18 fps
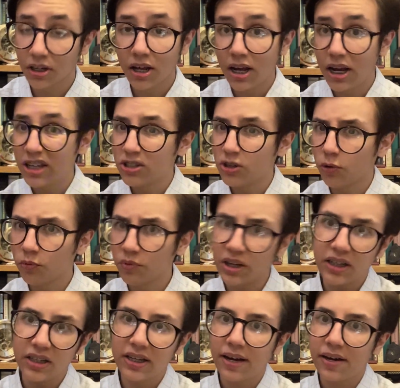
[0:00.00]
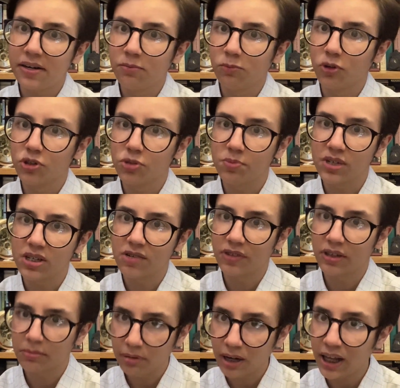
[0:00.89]
It's not written down in one
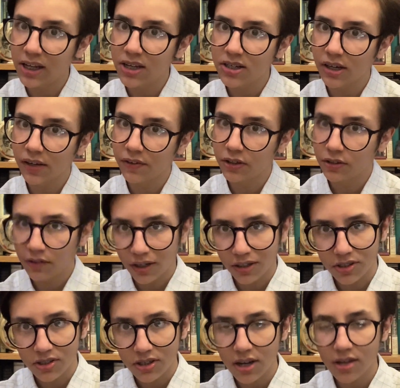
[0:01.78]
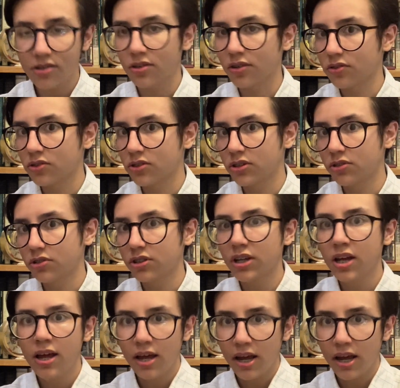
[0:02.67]
specific place like the United States Constitution.